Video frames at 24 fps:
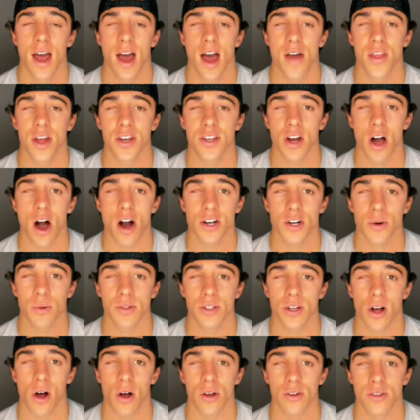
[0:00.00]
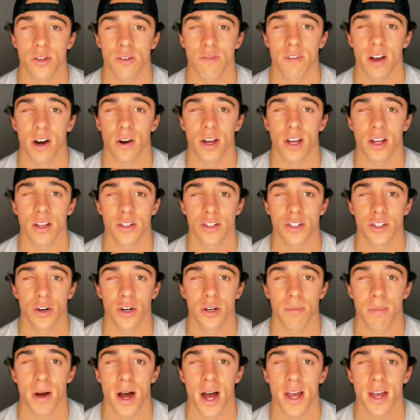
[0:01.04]
and the doctor was also very
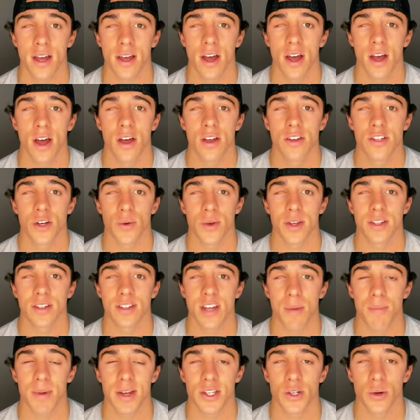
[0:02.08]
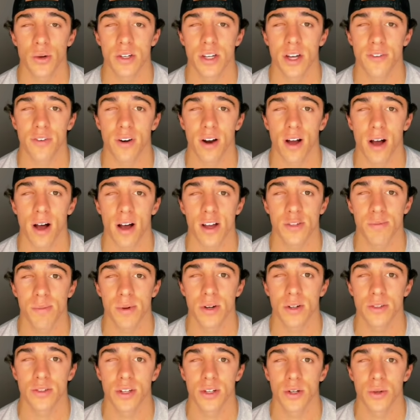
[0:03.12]
concerned by it, so he sent me to a different
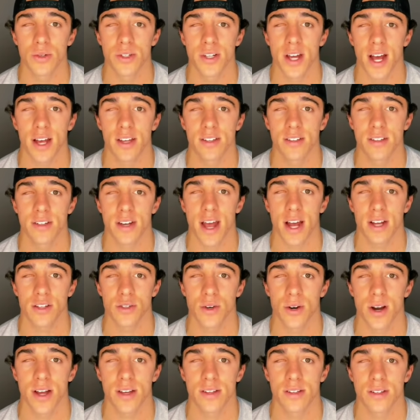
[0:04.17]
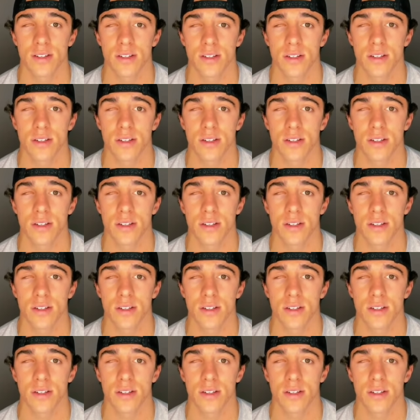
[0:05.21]
hospital to do tests and x-rays.